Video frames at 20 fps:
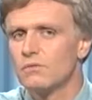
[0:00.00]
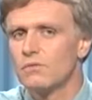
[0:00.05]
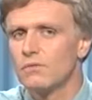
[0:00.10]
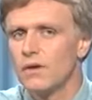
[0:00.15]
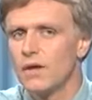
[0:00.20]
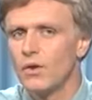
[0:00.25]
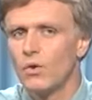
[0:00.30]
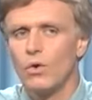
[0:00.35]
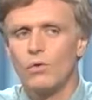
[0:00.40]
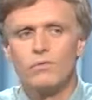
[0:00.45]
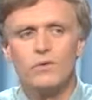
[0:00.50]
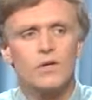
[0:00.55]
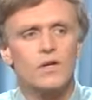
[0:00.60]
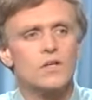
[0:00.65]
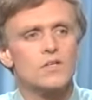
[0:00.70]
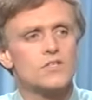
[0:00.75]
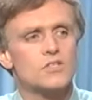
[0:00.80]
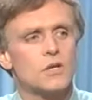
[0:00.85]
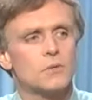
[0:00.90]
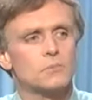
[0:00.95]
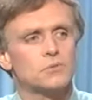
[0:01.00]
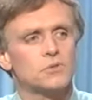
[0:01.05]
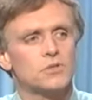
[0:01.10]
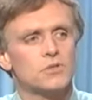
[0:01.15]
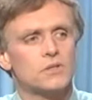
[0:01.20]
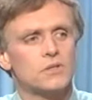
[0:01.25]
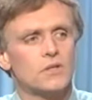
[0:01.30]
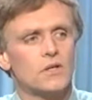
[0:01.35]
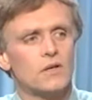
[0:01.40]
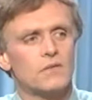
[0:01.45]
an
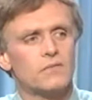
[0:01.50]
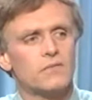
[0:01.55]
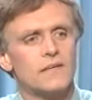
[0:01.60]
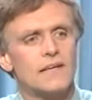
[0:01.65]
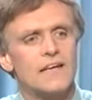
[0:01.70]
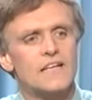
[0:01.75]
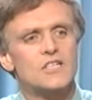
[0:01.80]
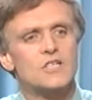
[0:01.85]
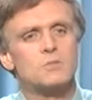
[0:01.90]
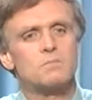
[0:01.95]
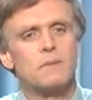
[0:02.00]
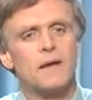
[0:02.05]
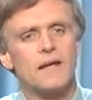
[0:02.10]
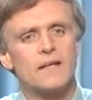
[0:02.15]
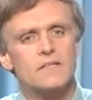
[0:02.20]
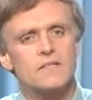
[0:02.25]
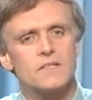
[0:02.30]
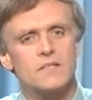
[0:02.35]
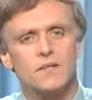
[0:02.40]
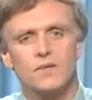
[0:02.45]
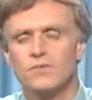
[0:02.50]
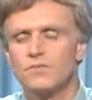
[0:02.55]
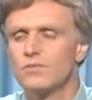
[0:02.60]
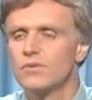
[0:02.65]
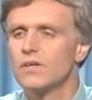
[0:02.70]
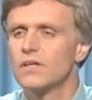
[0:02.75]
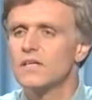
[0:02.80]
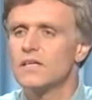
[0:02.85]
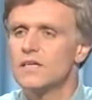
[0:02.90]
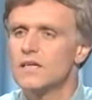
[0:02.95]
overconsumption of expansive
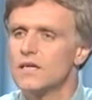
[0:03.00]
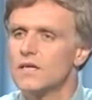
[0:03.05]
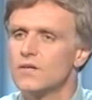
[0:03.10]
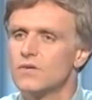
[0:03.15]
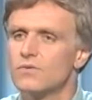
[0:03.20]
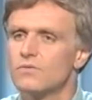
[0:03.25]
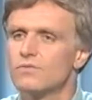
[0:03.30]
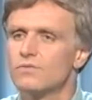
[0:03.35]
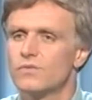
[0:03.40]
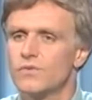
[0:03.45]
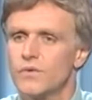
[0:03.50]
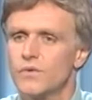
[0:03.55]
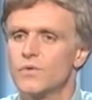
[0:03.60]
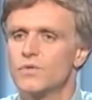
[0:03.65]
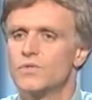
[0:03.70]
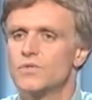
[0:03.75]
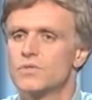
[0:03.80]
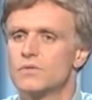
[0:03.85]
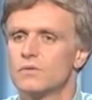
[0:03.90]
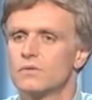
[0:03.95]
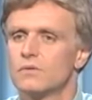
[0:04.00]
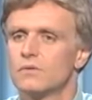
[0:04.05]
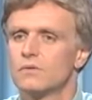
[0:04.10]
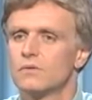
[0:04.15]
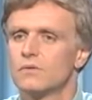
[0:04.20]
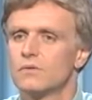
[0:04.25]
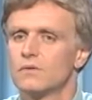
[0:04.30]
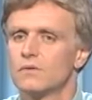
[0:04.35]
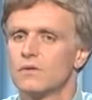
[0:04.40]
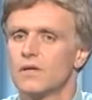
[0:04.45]
yin foods,
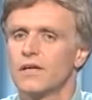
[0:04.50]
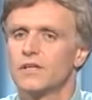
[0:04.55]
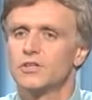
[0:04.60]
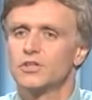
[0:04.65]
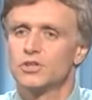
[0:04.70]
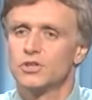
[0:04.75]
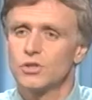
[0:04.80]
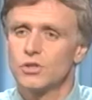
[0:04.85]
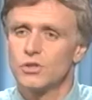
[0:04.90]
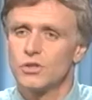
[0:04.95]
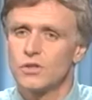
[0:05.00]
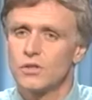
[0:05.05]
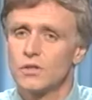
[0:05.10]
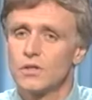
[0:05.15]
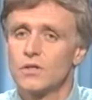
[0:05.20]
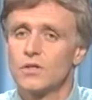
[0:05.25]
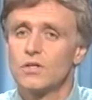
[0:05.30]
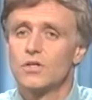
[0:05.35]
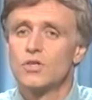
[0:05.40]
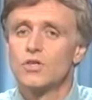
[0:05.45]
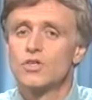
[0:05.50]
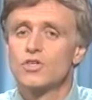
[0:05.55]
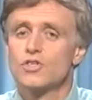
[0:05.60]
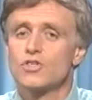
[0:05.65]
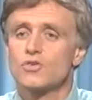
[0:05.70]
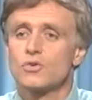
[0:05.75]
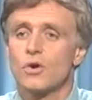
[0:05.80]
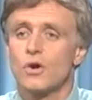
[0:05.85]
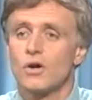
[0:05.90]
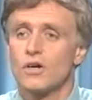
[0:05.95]
like sugar,
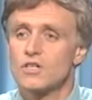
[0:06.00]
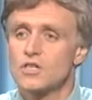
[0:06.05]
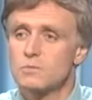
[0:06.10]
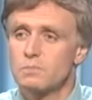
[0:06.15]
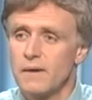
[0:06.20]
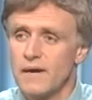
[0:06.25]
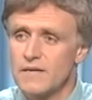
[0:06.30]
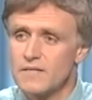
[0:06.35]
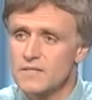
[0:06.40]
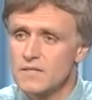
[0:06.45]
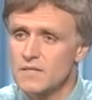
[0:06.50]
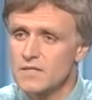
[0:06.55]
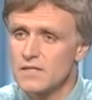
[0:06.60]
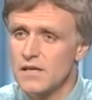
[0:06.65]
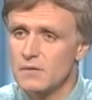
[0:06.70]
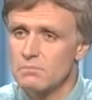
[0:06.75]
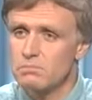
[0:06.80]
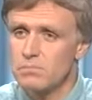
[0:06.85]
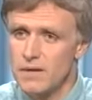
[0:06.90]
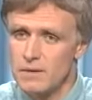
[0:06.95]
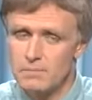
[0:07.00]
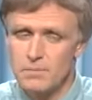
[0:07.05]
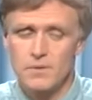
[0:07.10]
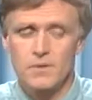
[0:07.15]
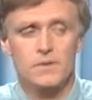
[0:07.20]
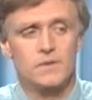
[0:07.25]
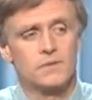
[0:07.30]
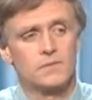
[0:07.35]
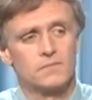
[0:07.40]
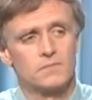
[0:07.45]
strong spices like pepper.